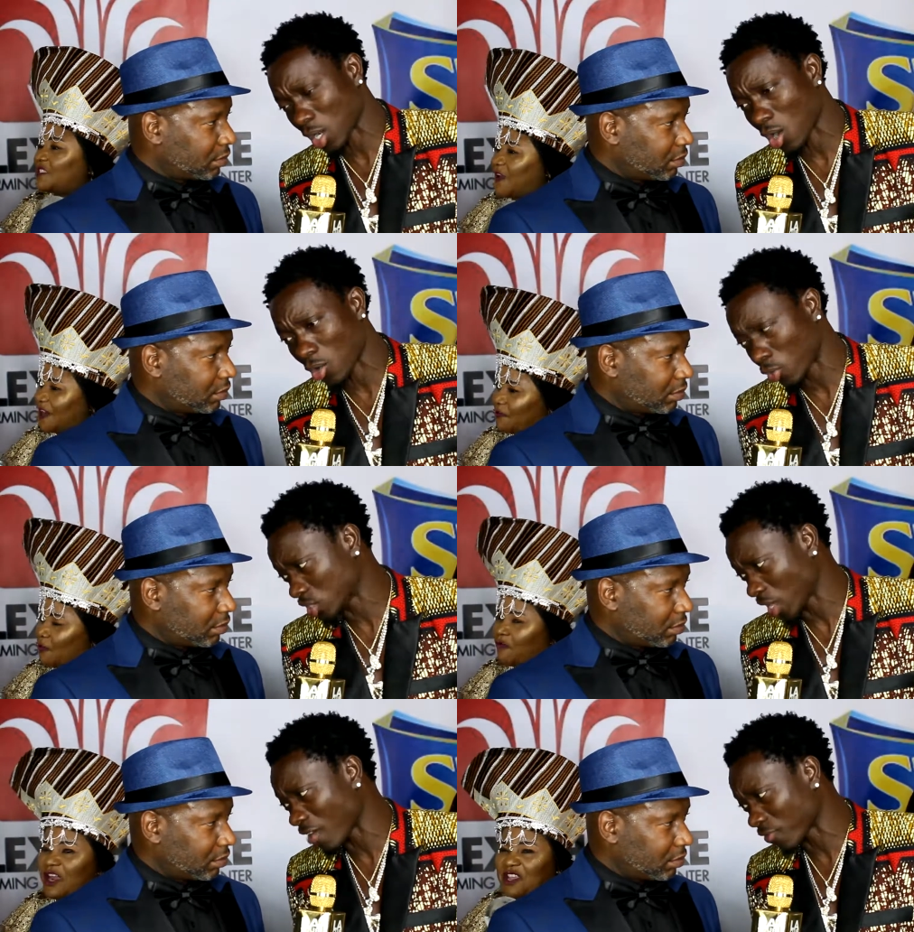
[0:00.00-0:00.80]
Speaker 1: called
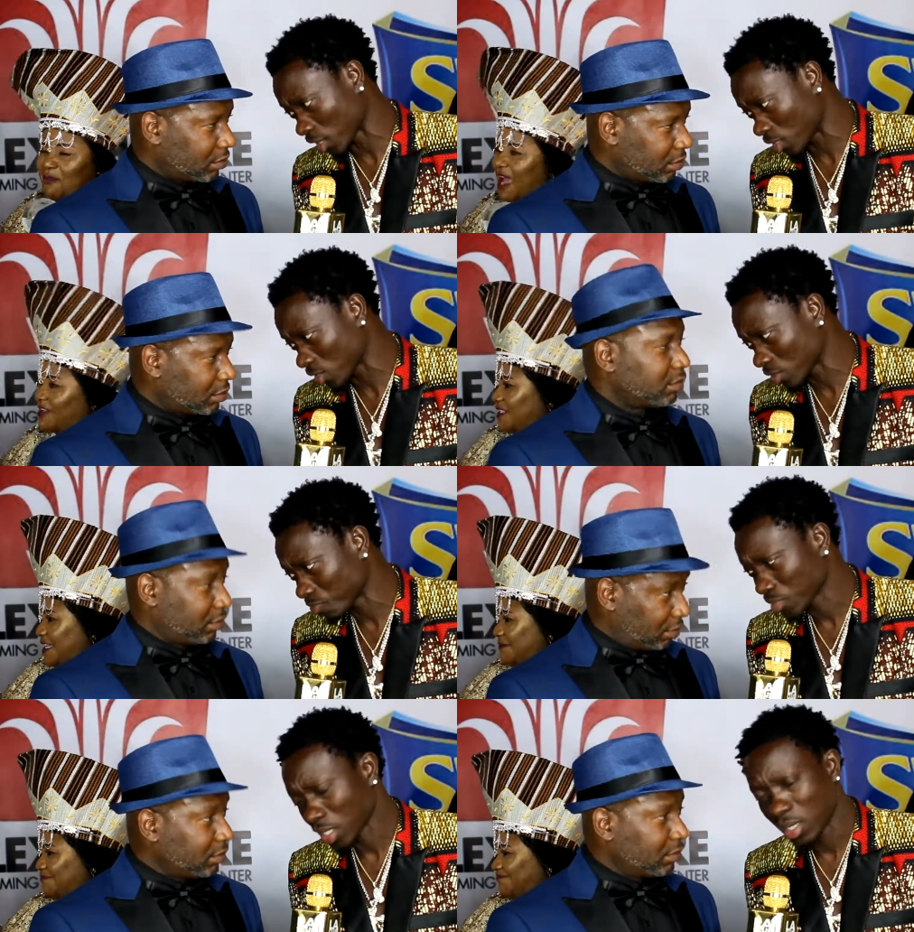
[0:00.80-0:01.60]
Rich Africans.
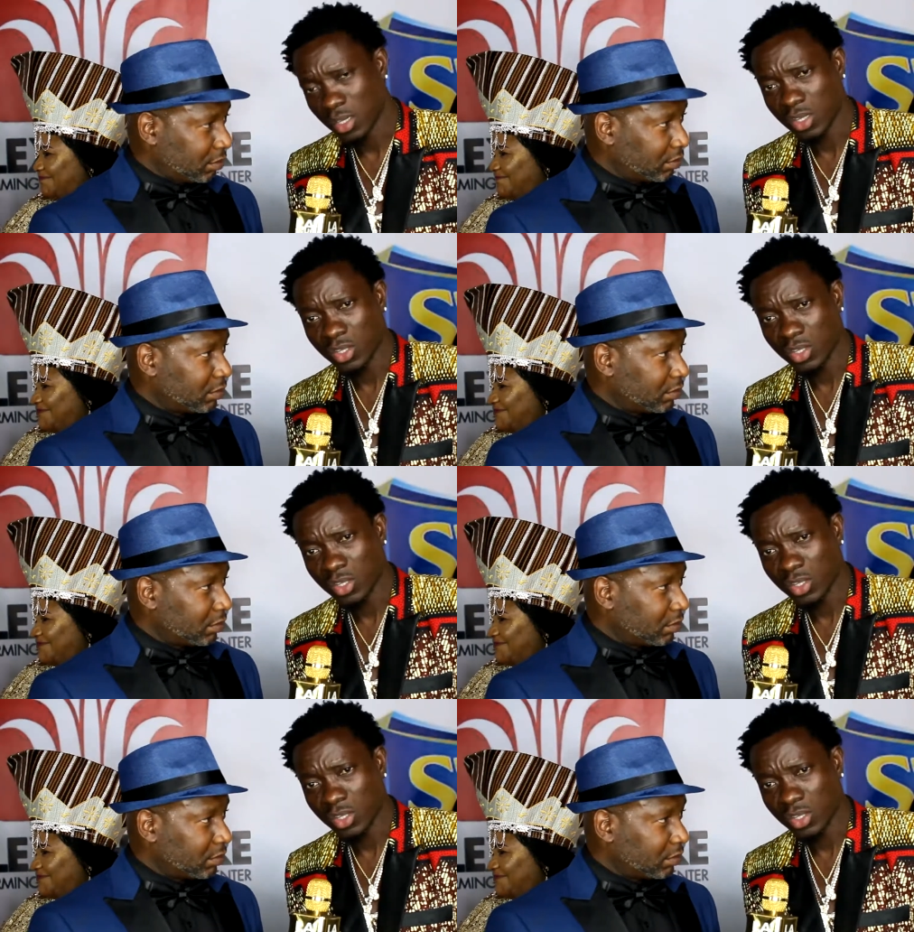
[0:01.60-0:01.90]
Mm-hmm.